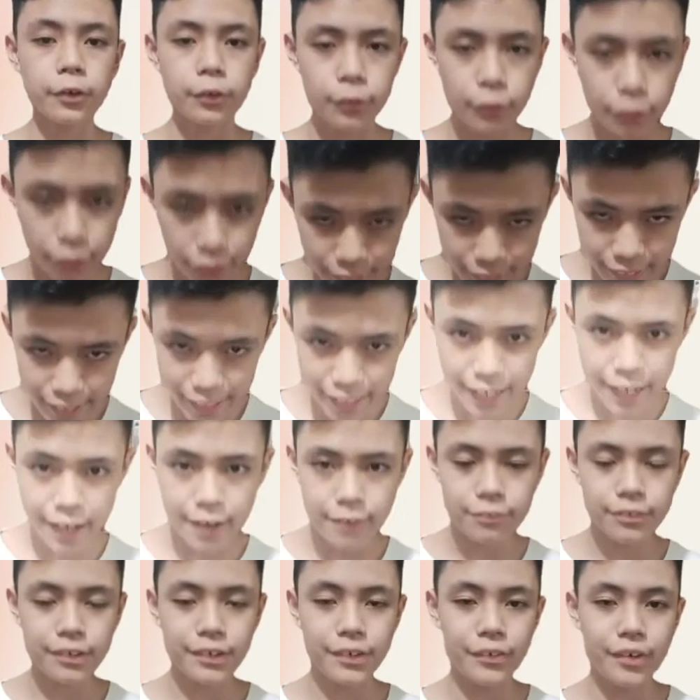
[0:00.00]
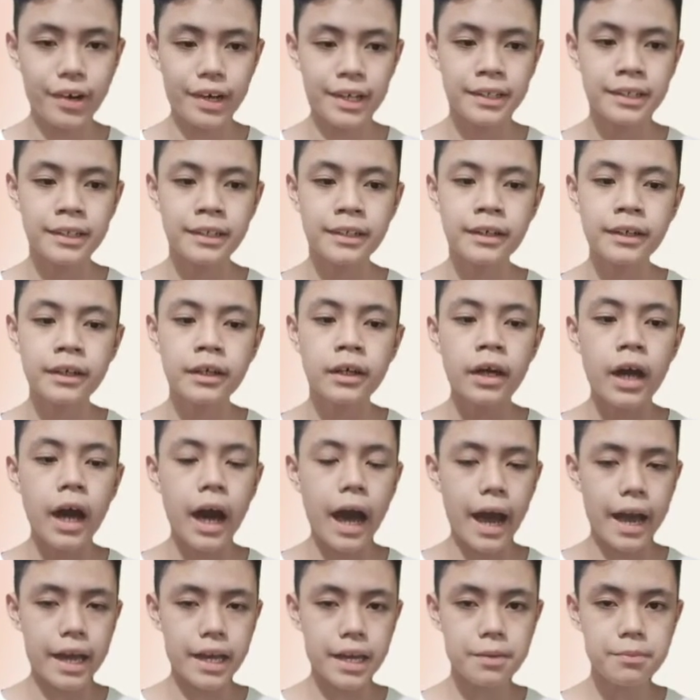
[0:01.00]
Good day everyone.
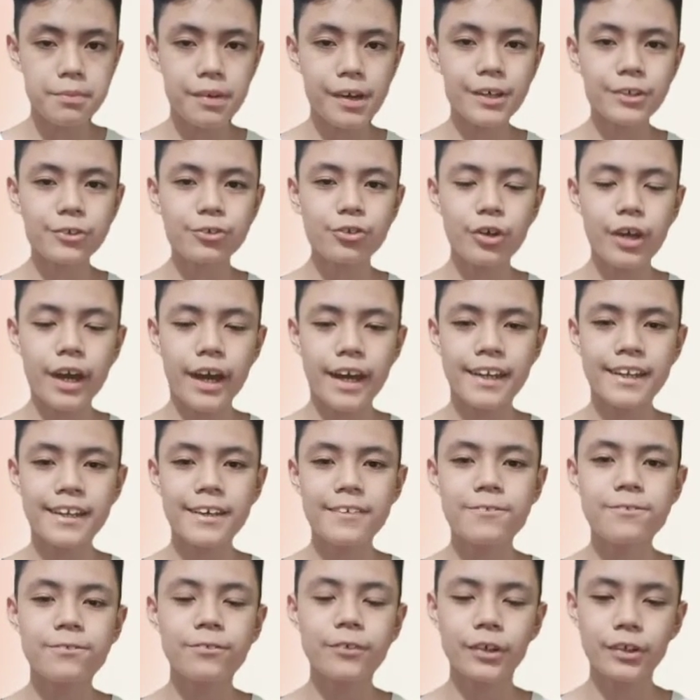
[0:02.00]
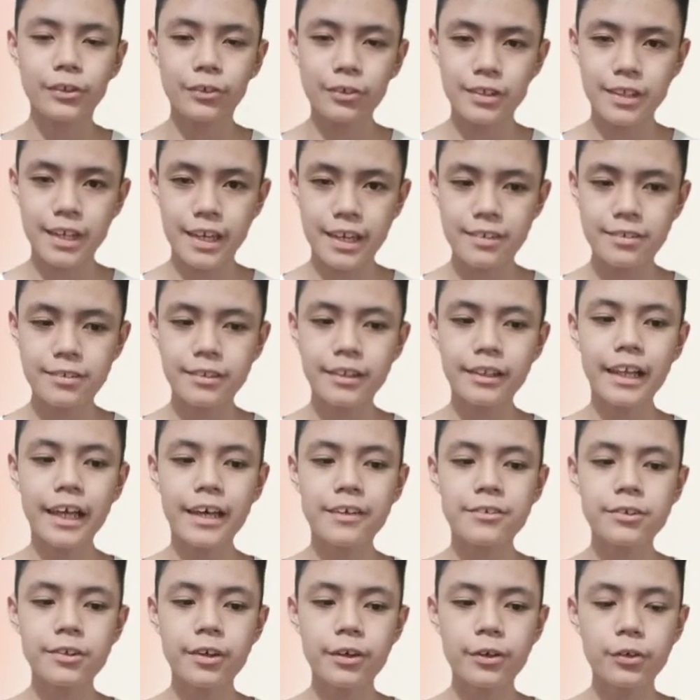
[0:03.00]
I am Edrian and for today's
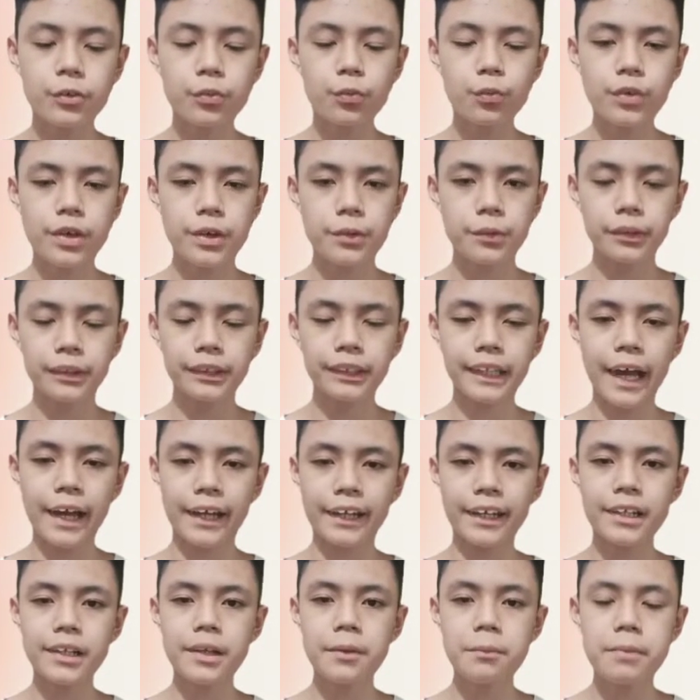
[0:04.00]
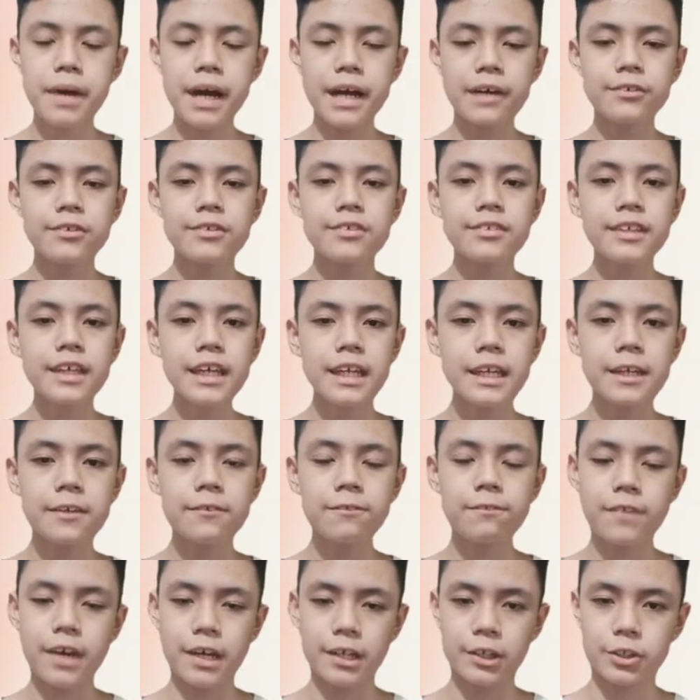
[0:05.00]
lesson, we will tackle about skin
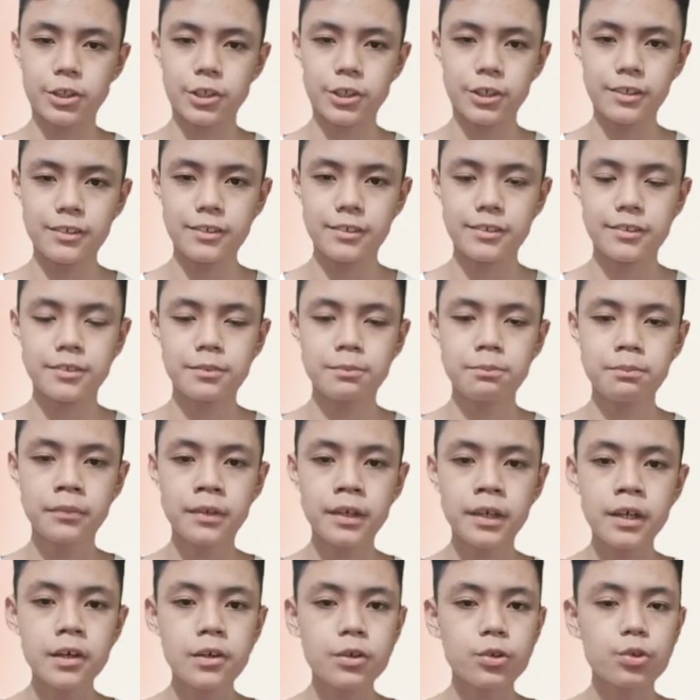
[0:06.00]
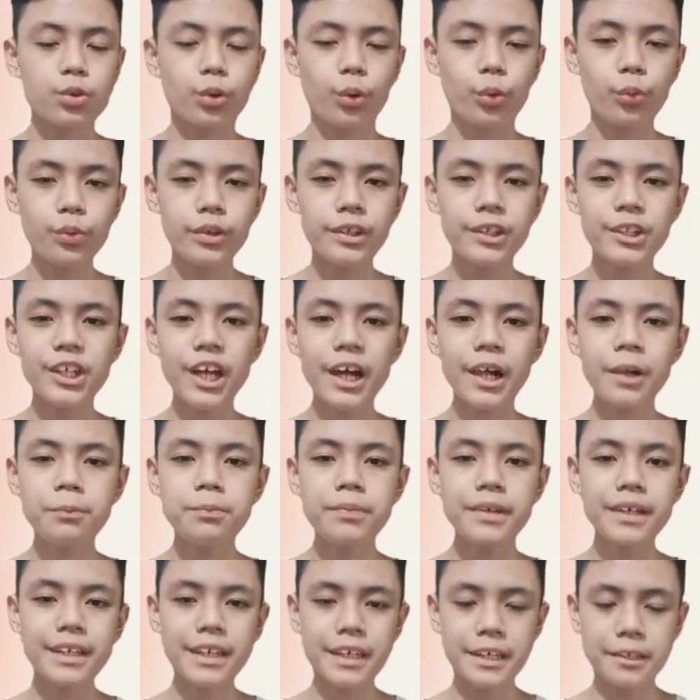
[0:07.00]
infections. So we shall
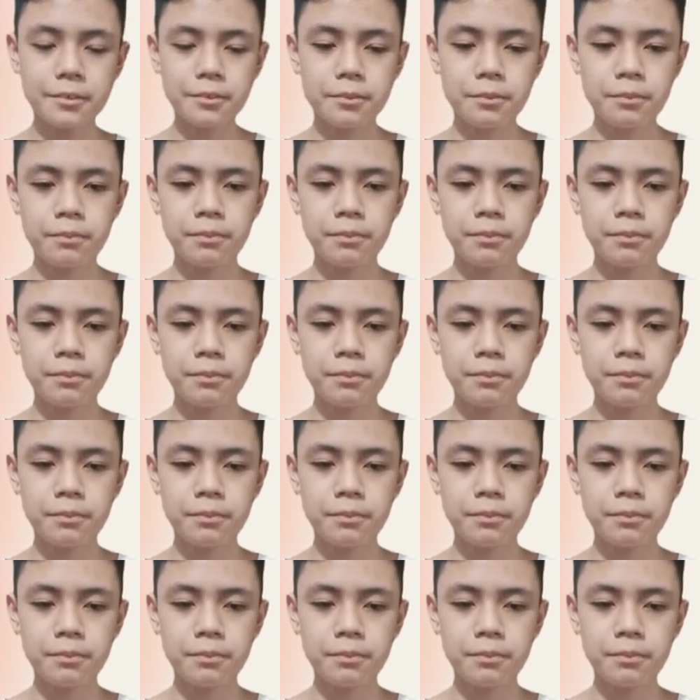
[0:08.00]
begin.